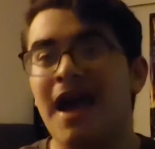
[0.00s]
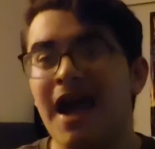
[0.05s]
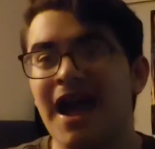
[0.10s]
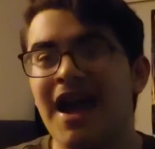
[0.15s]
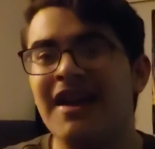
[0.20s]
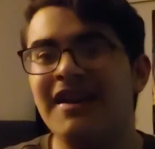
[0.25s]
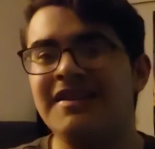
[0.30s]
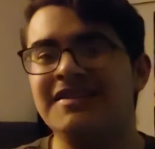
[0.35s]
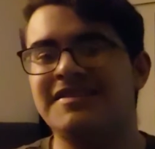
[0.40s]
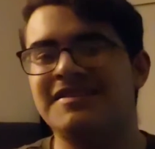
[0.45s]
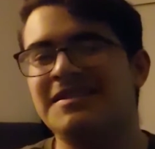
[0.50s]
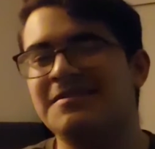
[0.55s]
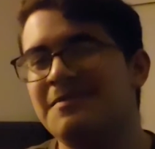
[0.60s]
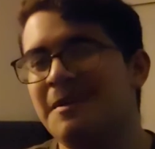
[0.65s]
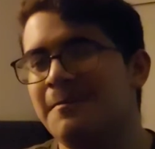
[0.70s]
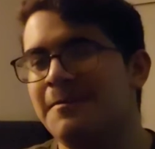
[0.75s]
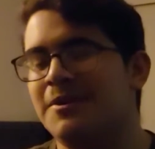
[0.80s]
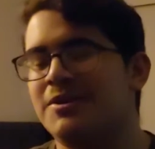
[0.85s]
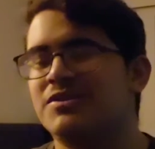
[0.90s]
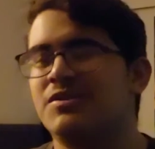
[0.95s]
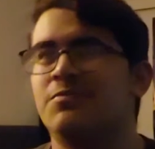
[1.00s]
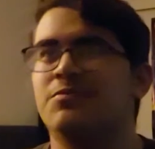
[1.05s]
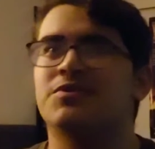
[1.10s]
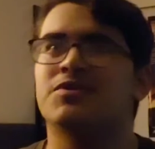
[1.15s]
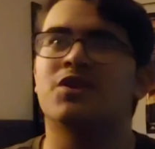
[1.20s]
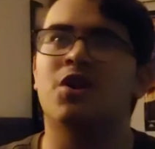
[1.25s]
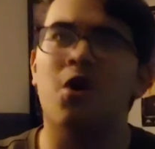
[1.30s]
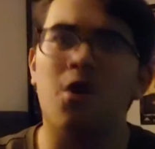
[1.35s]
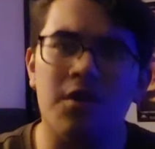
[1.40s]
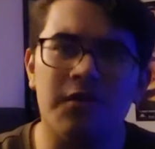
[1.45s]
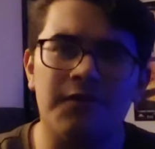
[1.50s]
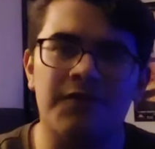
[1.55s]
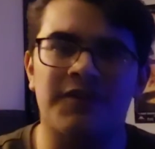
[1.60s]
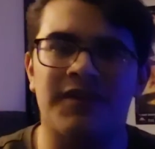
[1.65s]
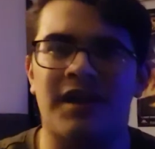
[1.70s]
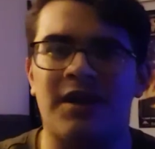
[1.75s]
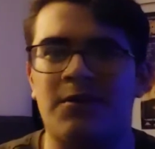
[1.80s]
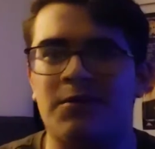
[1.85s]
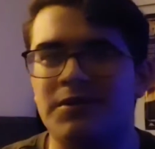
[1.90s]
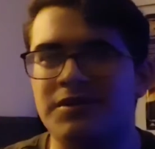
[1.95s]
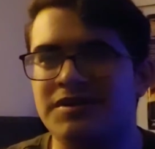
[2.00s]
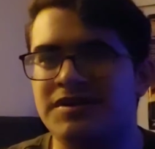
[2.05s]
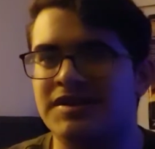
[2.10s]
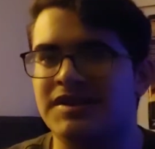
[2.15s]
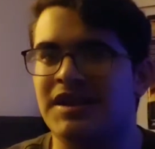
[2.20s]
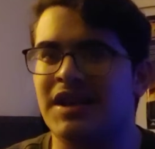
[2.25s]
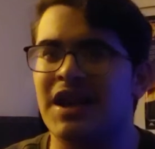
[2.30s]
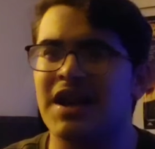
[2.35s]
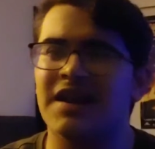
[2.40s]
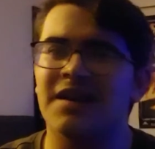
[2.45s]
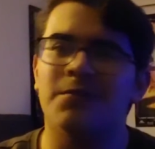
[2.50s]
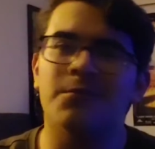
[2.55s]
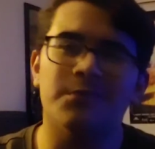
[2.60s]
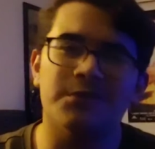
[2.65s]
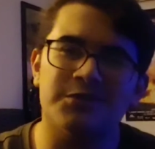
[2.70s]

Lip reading: And it seemed that Pixar was going for that once again,